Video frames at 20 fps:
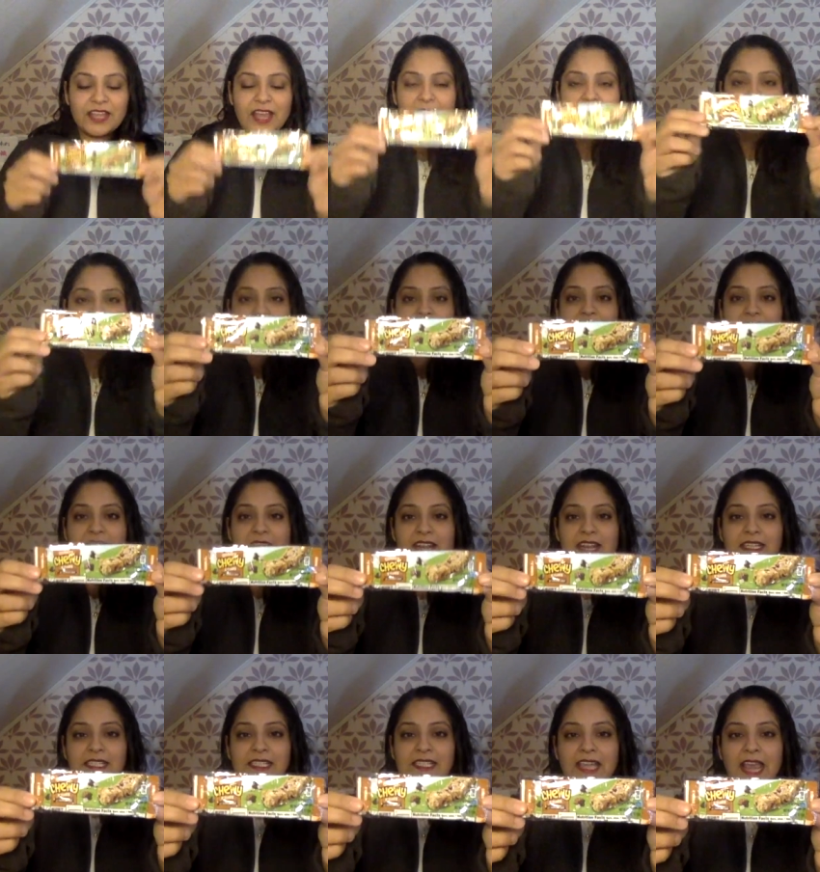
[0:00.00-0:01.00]
and then
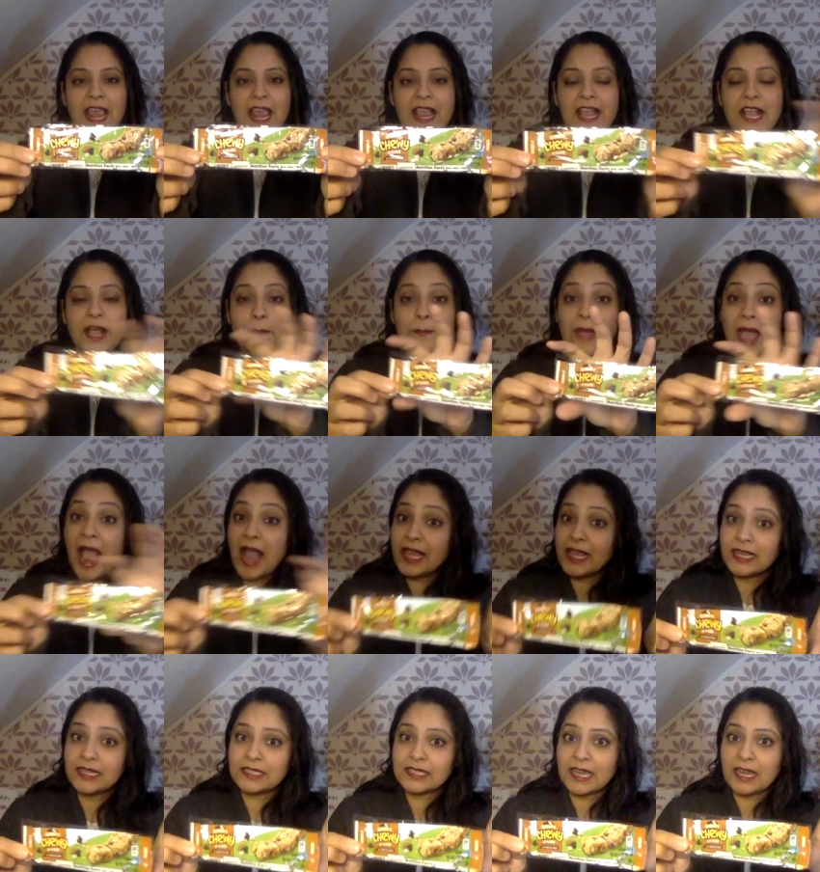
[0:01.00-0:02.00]
take
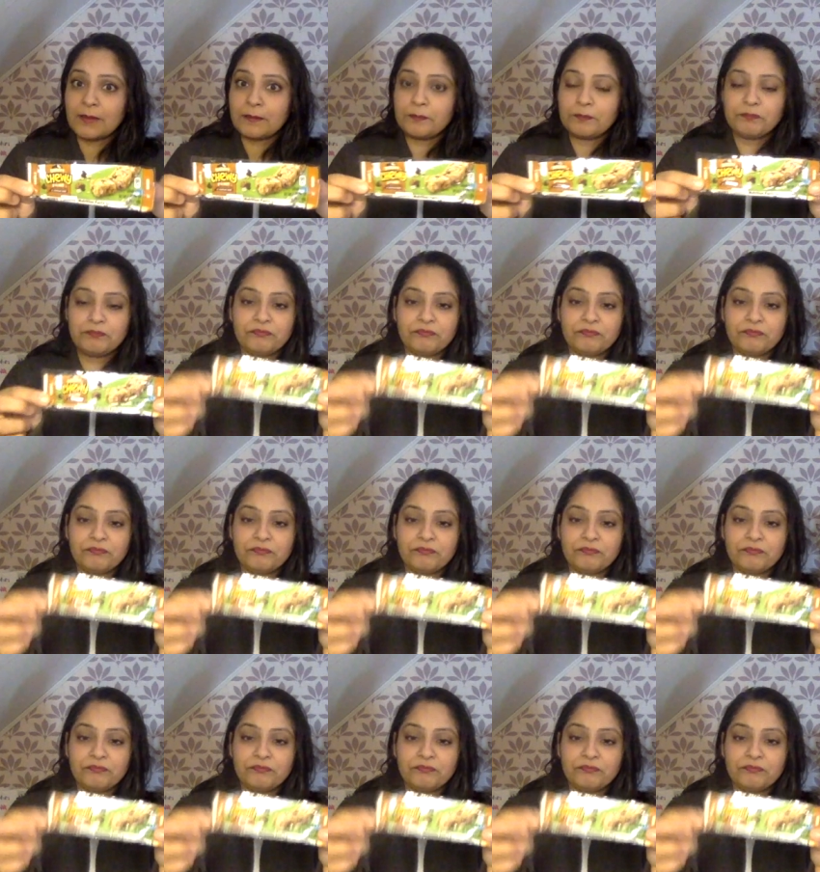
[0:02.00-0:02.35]
packing tape.